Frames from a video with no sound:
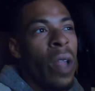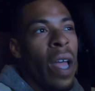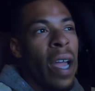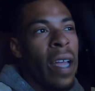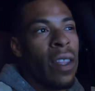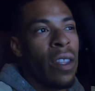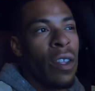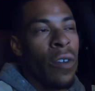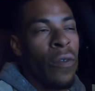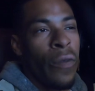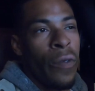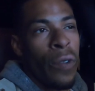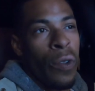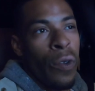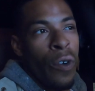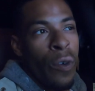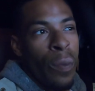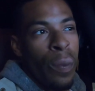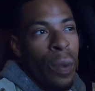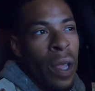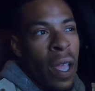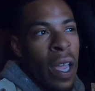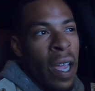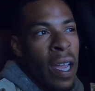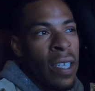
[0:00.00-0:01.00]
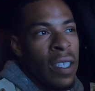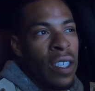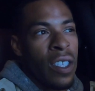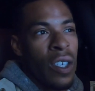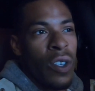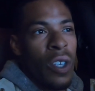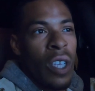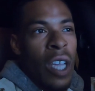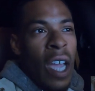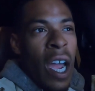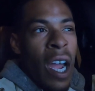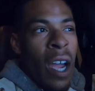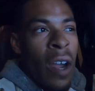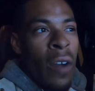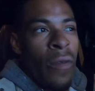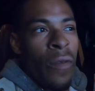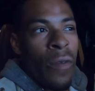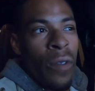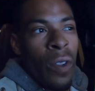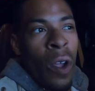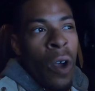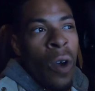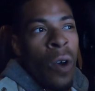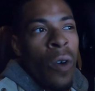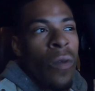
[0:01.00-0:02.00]
like the floor plan, so you kind of
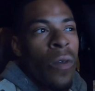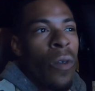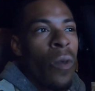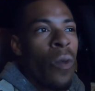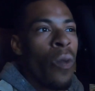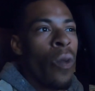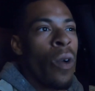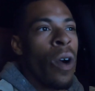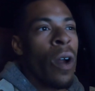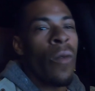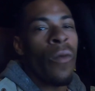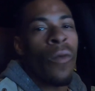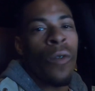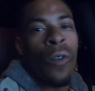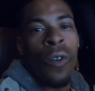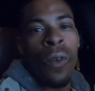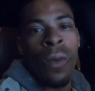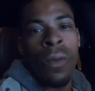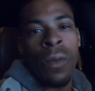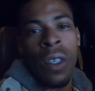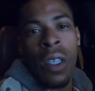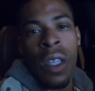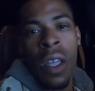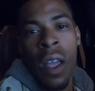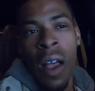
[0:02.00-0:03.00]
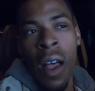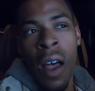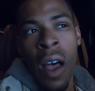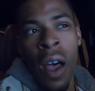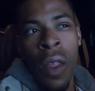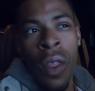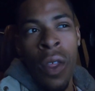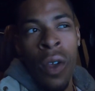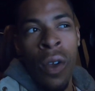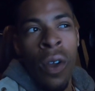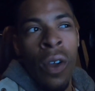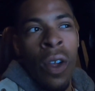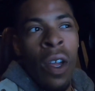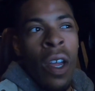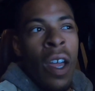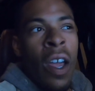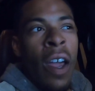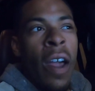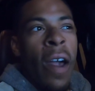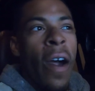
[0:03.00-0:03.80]
flow from one room to the other,